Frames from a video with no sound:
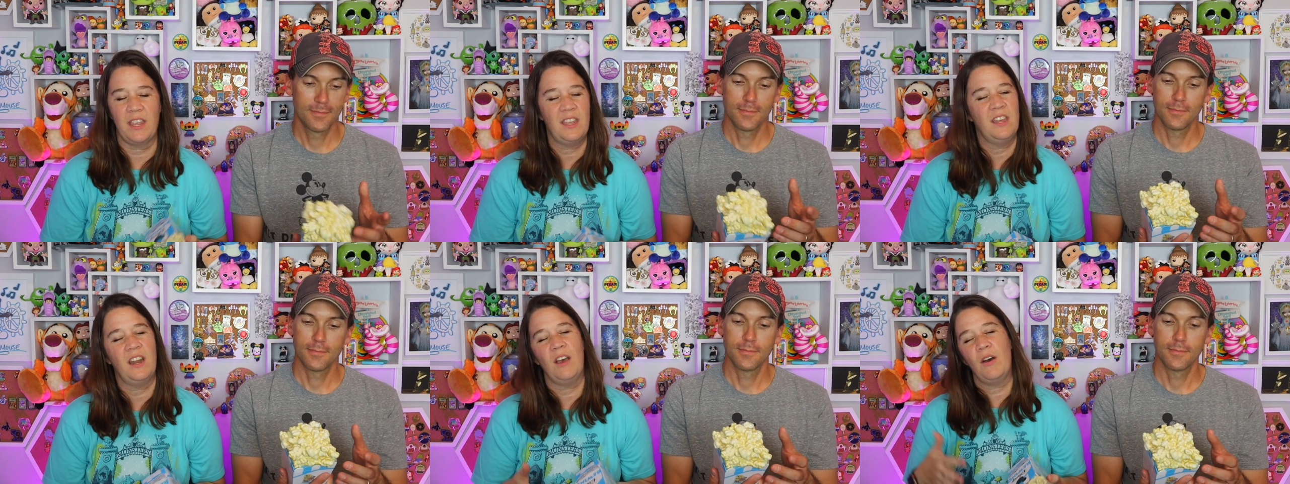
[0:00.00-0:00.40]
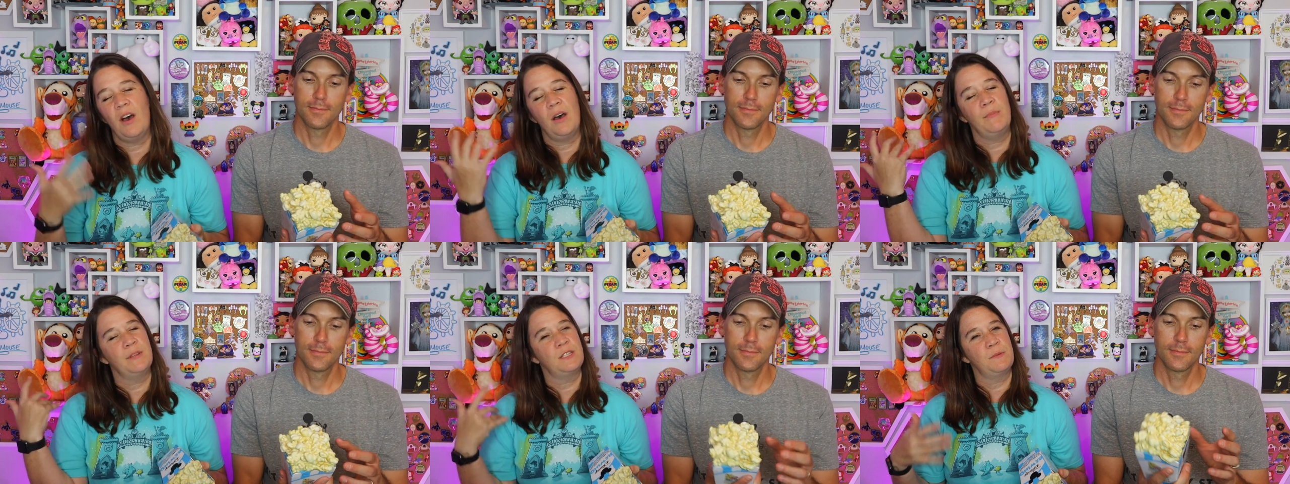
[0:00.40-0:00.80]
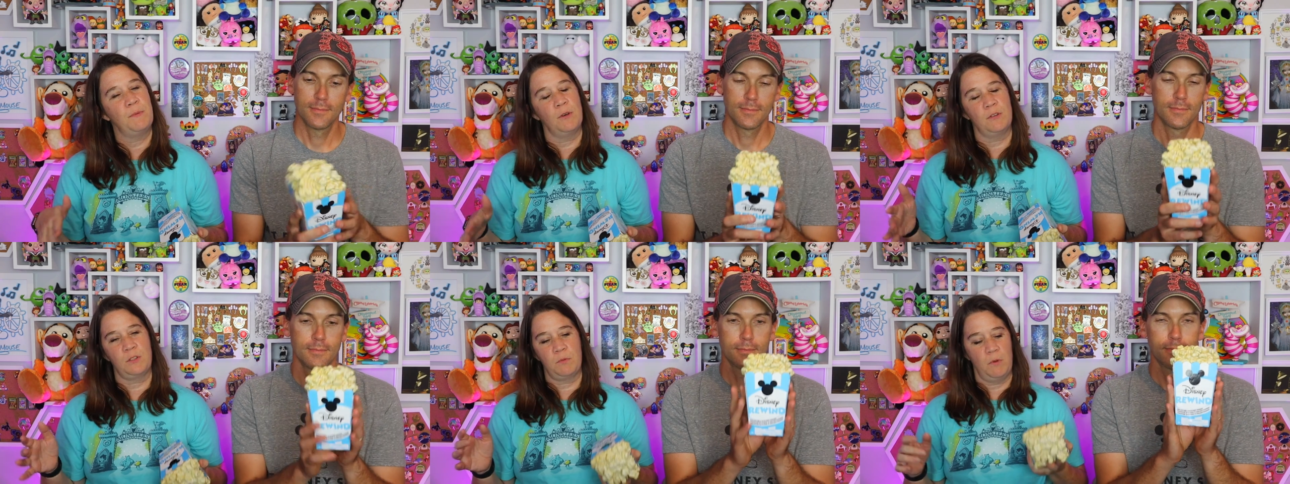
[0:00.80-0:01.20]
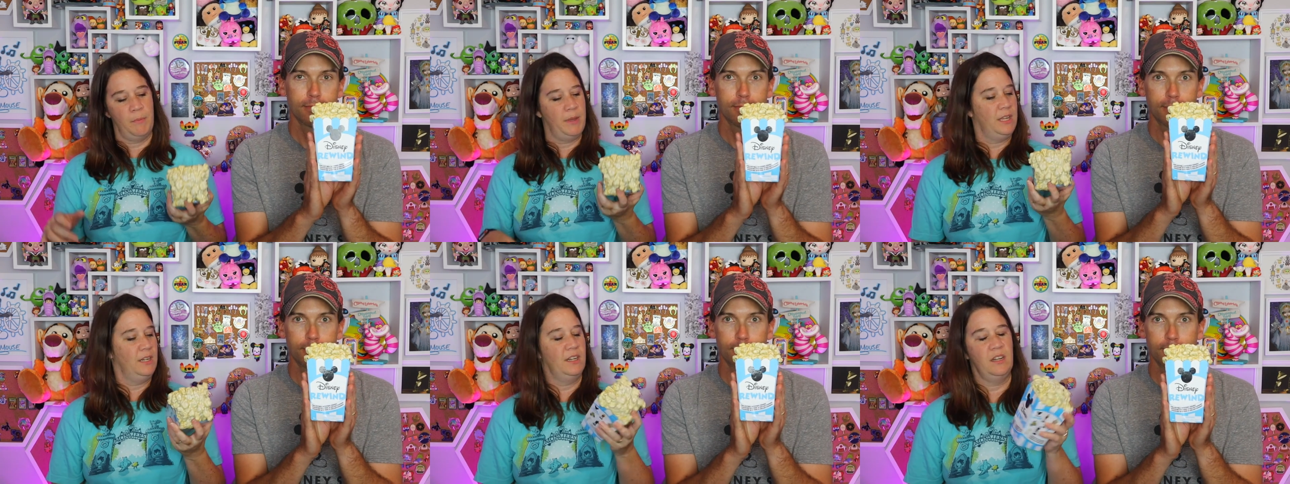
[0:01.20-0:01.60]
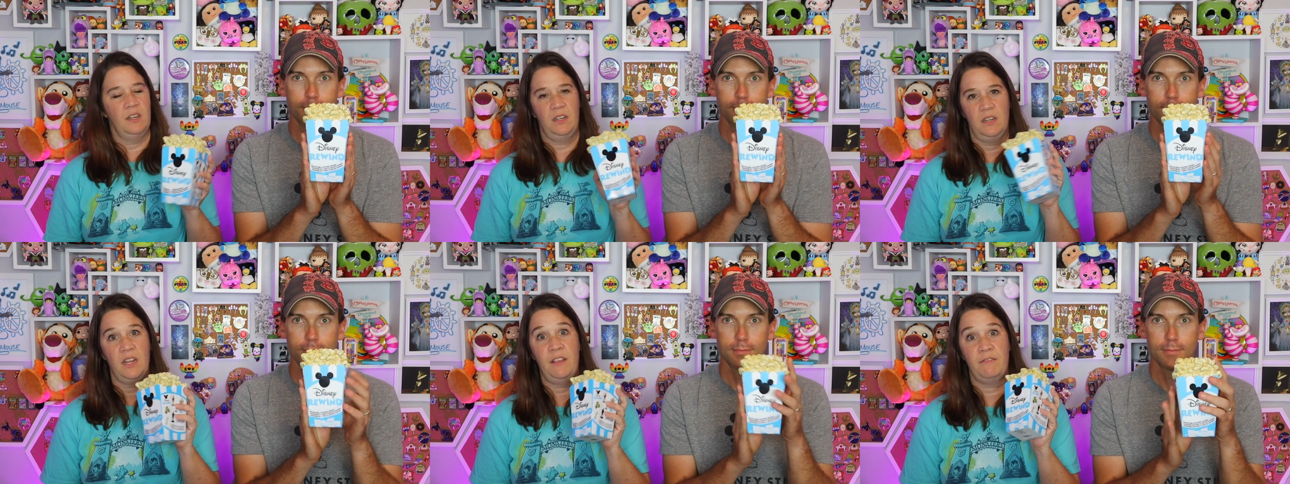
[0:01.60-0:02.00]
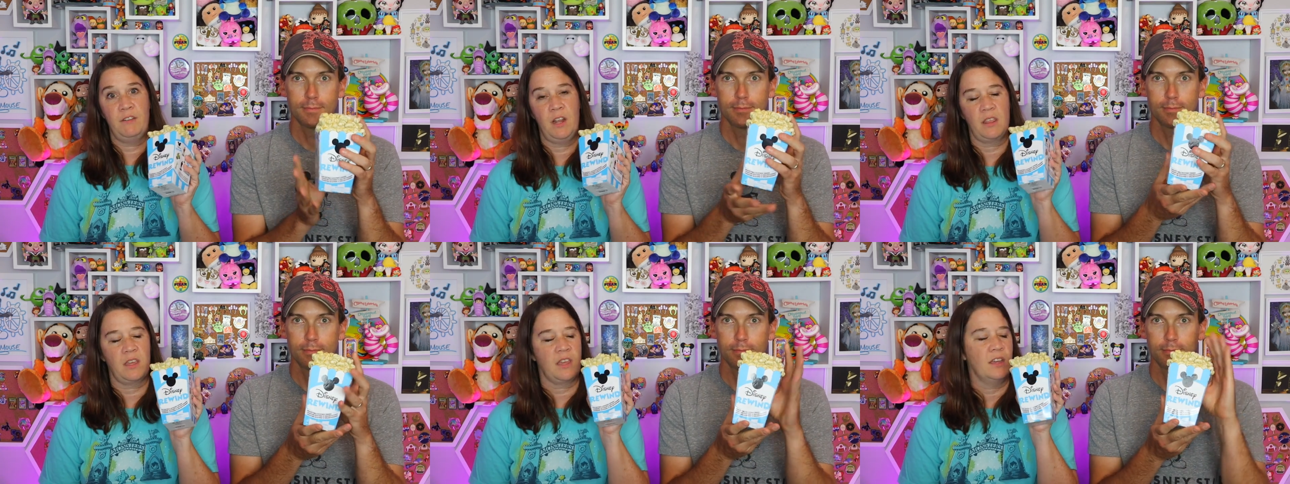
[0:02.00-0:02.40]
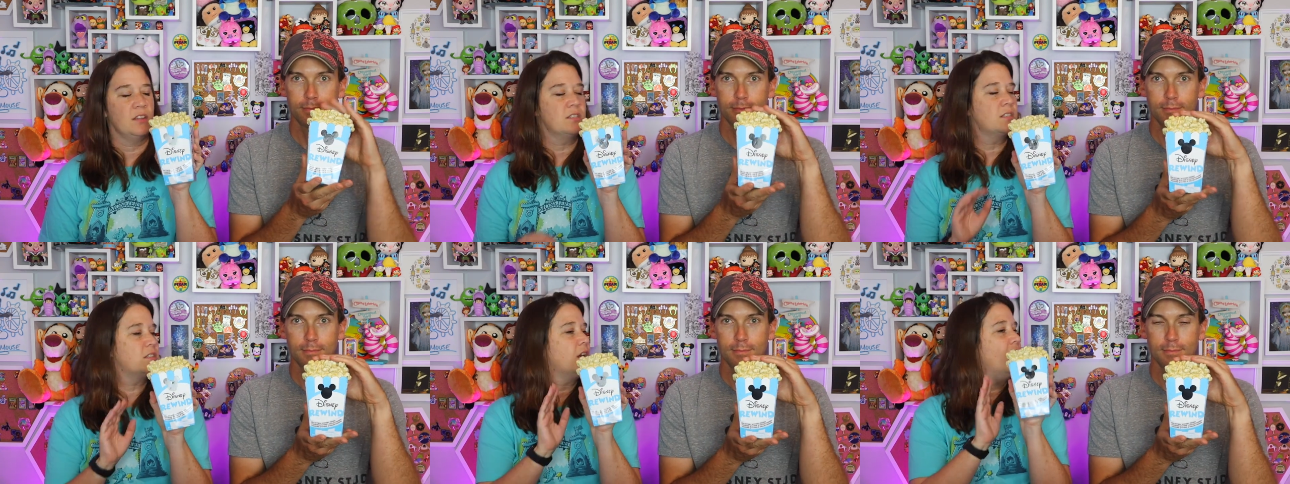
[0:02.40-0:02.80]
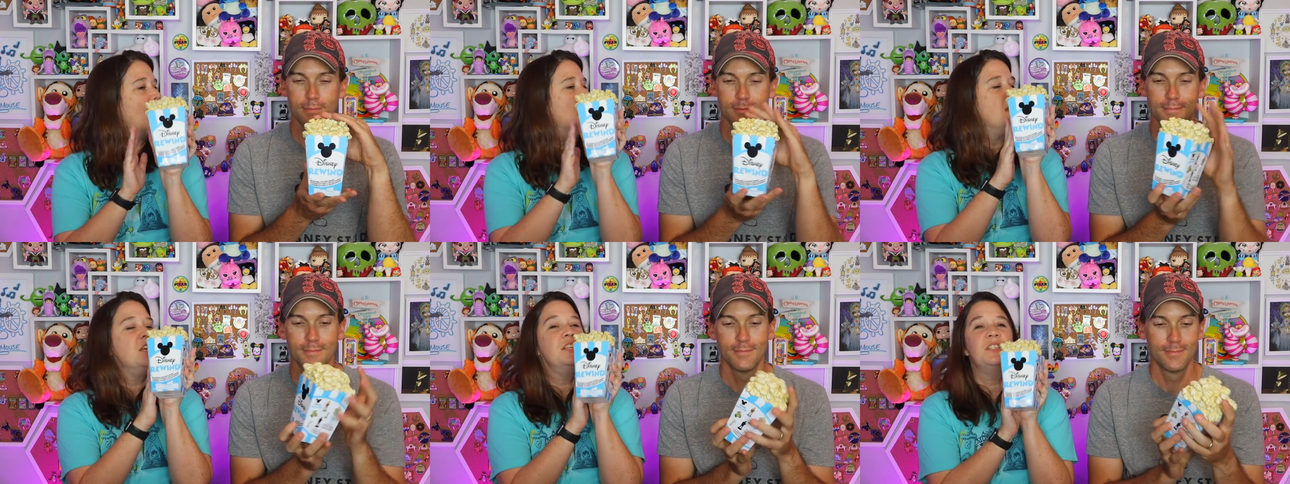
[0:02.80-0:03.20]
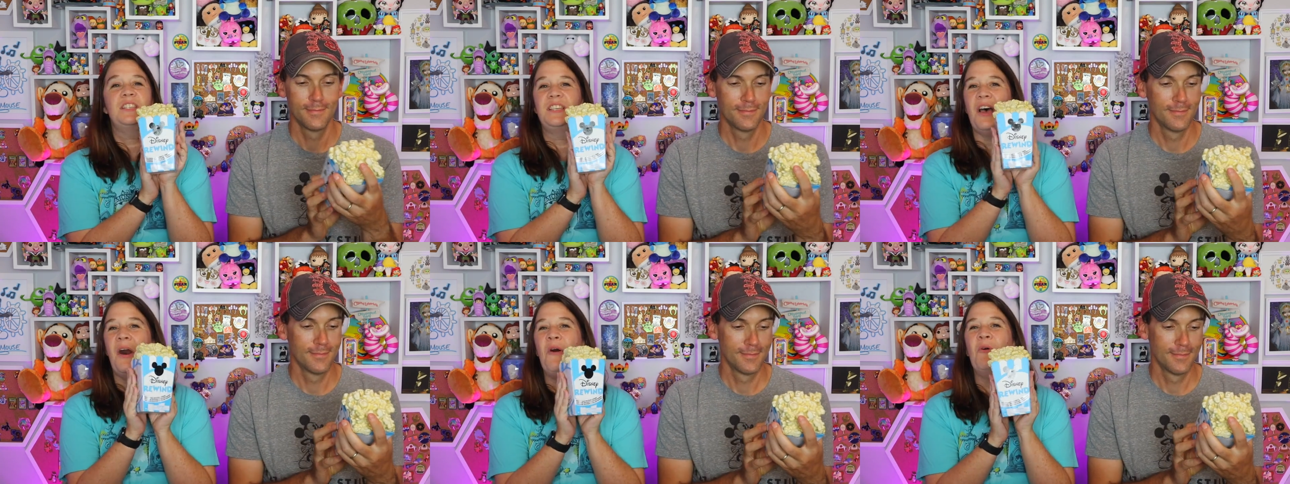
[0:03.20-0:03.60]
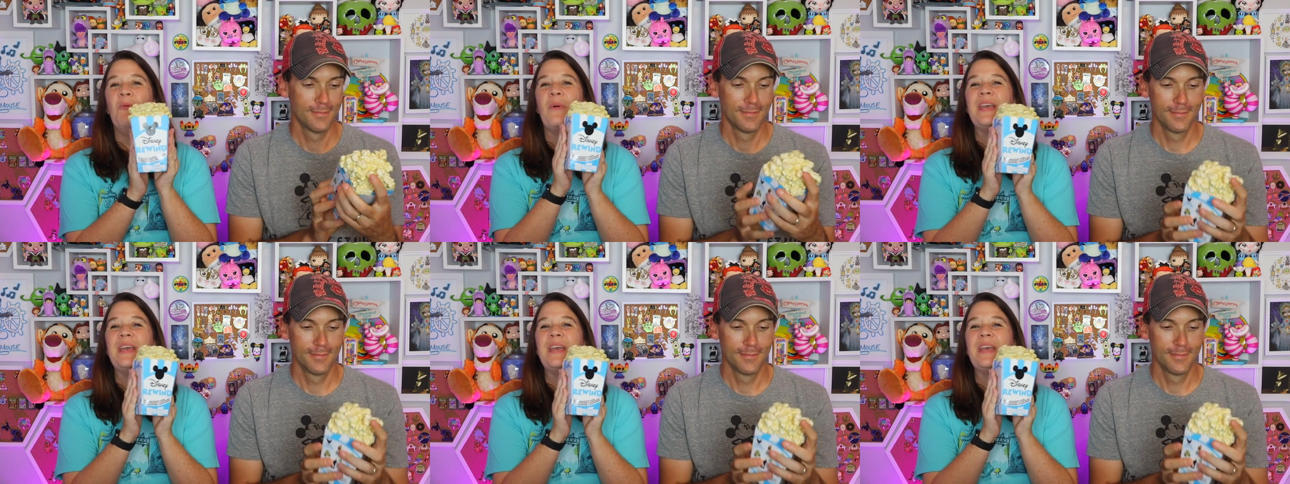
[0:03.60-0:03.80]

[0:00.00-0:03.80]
Speaker 1: You know, I'm a spokeswoman, if nothing else. So